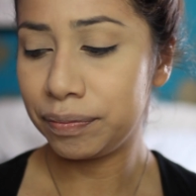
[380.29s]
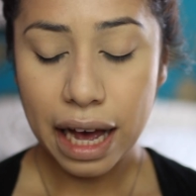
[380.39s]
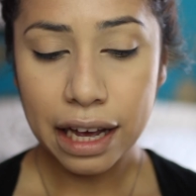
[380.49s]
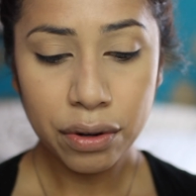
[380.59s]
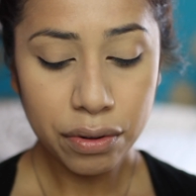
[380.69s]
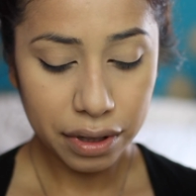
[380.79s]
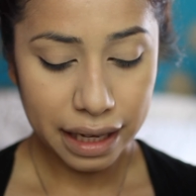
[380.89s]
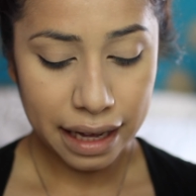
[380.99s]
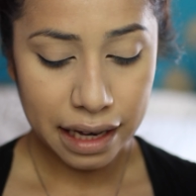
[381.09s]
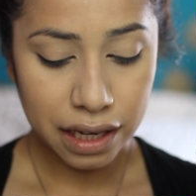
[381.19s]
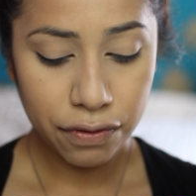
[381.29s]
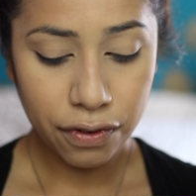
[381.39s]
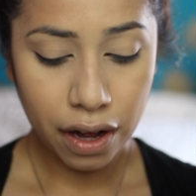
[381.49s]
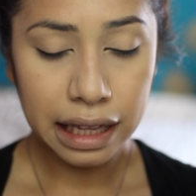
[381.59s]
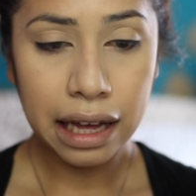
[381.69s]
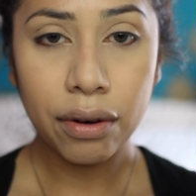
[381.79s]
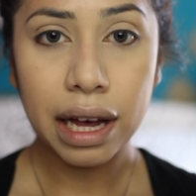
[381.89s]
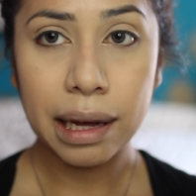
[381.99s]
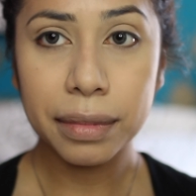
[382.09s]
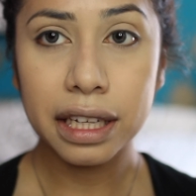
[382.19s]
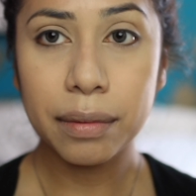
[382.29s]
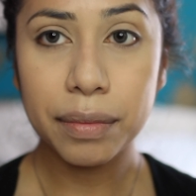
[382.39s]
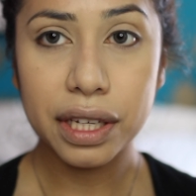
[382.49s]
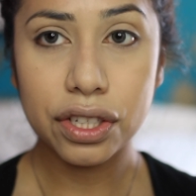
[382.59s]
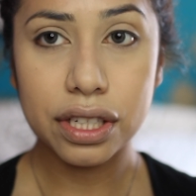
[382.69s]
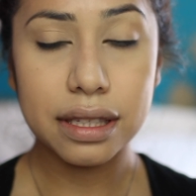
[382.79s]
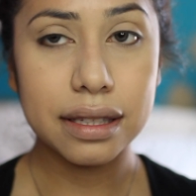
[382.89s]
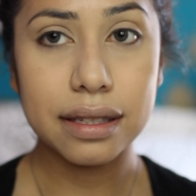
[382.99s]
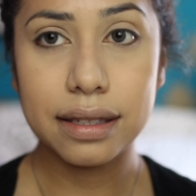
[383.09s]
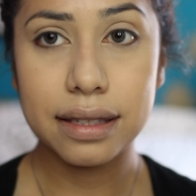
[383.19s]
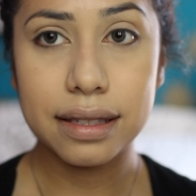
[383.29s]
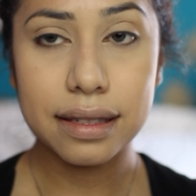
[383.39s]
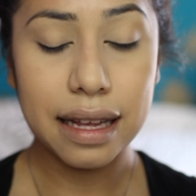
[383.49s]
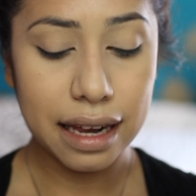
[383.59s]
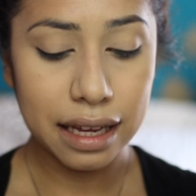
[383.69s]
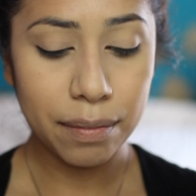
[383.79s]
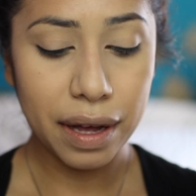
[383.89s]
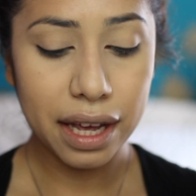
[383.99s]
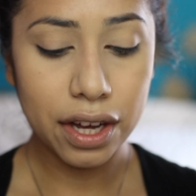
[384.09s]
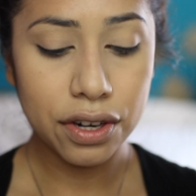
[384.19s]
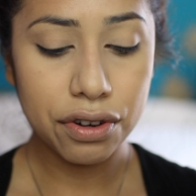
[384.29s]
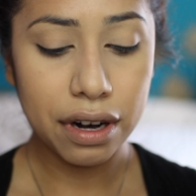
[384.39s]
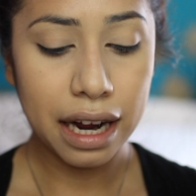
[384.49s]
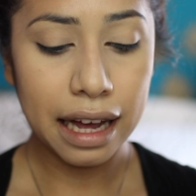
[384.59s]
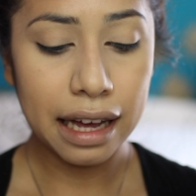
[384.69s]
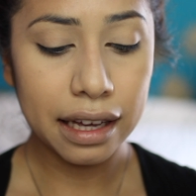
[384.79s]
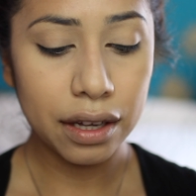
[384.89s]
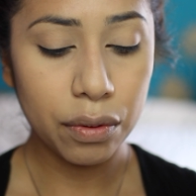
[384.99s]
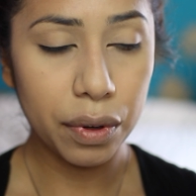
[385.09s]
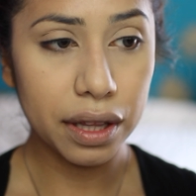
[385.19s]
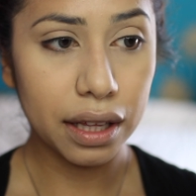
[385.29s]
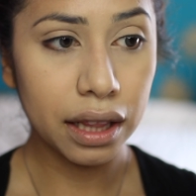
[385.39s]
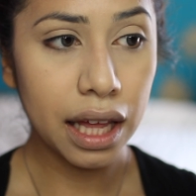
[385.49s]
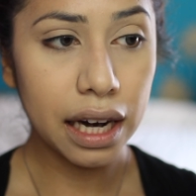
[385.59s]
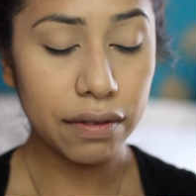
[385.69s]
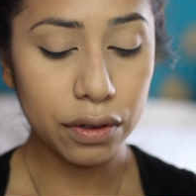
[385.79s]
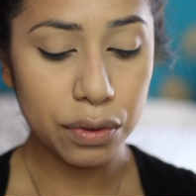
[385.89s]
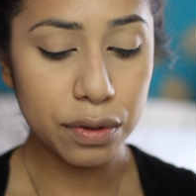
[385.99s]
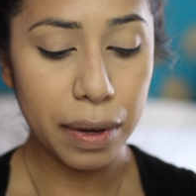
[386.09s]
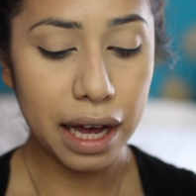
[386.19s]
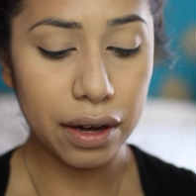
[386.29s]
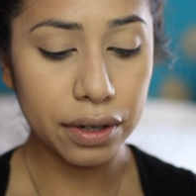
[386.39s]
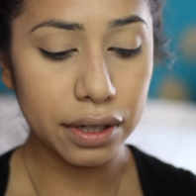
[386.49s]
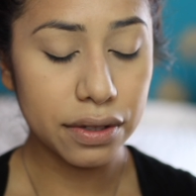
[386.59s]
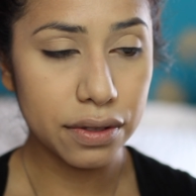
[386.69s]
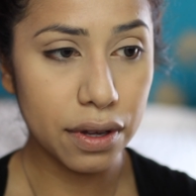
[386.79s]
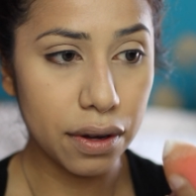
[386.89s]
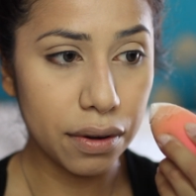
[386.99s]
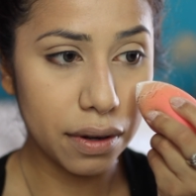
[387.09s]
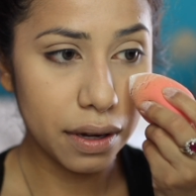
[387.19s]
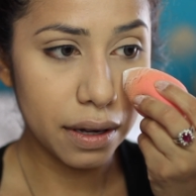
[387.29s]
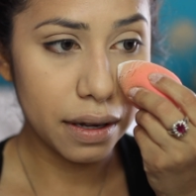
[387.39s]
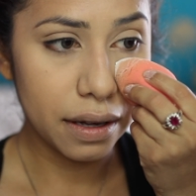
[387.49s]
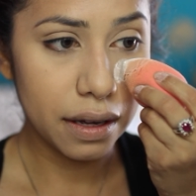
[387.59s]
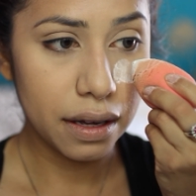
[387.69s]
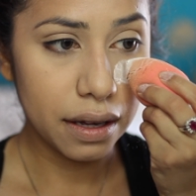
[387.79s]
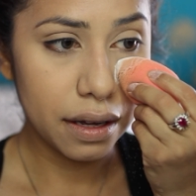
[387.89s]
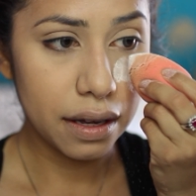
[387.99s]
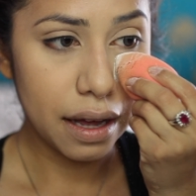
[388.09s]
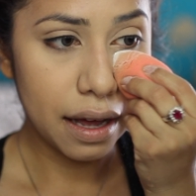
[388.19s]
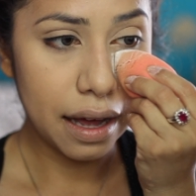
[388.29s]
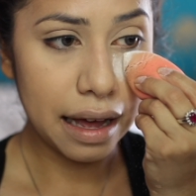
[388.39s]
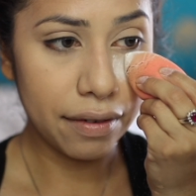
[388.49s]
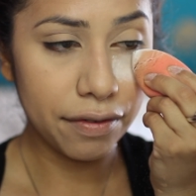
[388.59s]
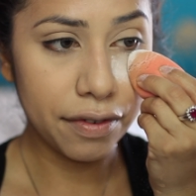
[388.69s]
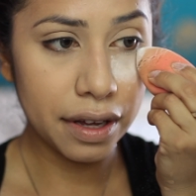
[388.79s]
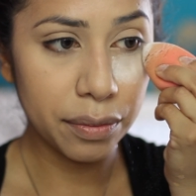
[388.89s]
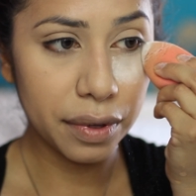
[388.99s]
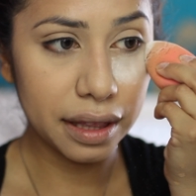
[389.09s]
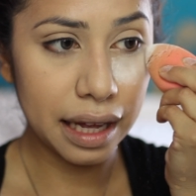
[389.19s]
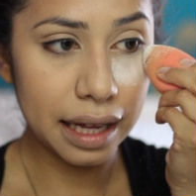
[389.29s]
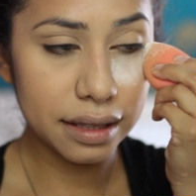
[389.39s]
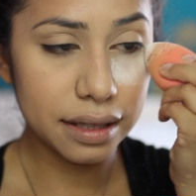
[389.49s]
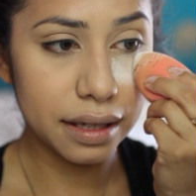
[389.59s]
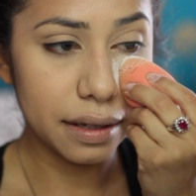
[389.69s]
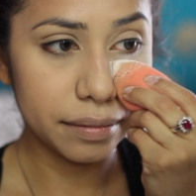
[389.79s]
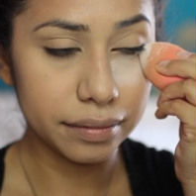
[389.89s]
So I don't get any fallout. I'm going to be just setting my under eye with a lot of loose powder, so have fun with that.